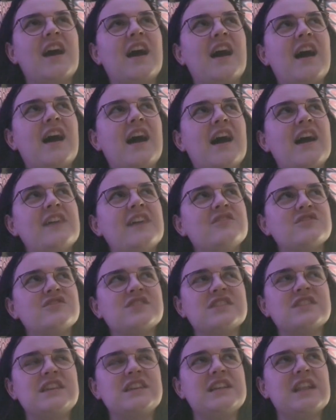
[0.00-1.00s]
I
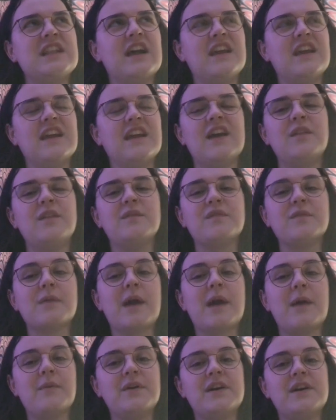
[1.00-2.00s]
just need like another
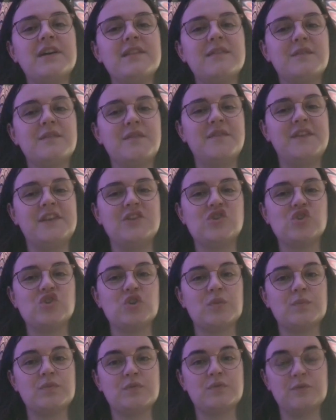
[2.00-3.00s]
hour to finish
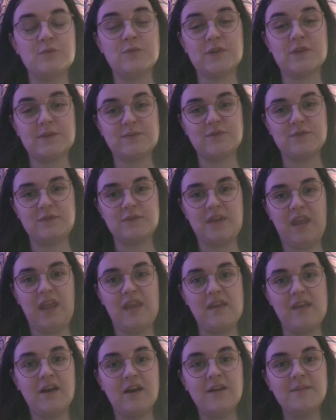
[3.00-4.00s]
up what I'm doing
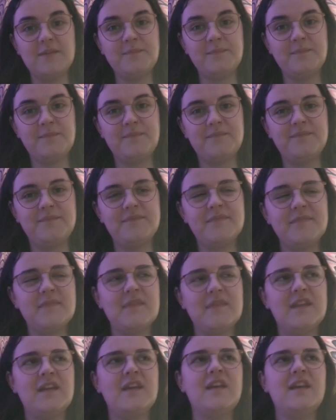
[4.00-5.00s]
here.
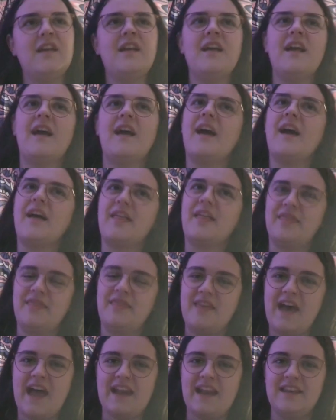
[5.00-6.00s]

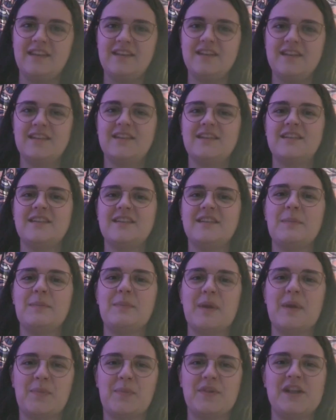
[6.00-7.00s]
Then
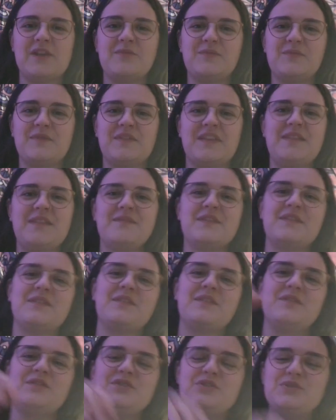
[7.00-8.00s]
my plan was either
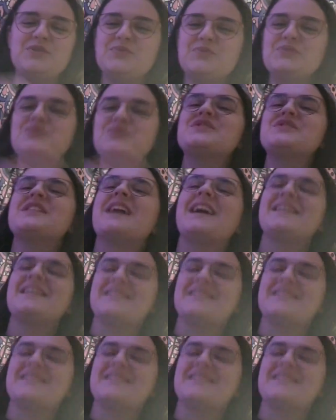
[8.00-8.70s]
to use that